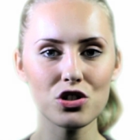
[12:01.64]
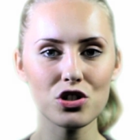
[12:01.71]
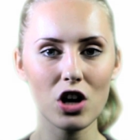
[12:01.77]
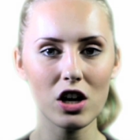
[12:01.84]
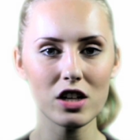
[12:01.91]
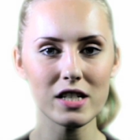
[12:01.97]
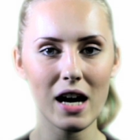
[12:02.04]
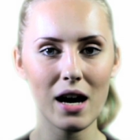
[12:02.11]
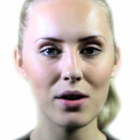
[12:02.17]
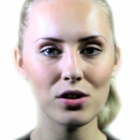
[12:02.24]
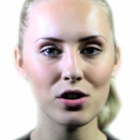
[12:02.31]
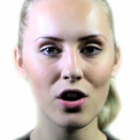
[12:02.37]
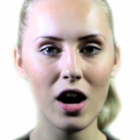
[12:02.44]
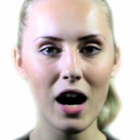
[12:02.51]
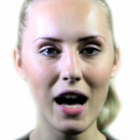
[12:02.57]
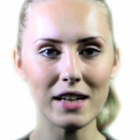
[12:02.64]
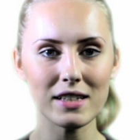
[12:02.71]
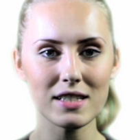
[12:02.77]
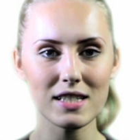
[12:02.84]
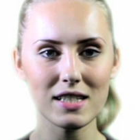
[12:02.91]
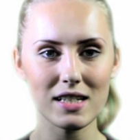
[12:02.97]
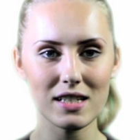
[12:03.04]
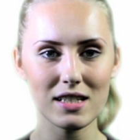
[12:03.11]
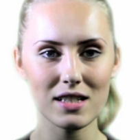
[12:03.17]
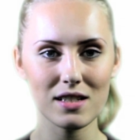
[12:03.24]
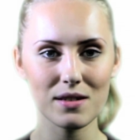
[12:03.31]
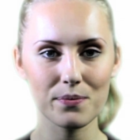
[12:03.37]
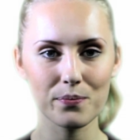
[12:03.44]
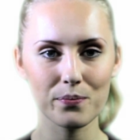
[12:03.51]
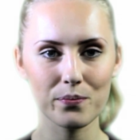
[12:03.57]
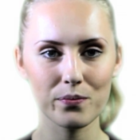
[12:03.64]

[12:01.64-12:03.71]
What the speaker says: and jot down your answers.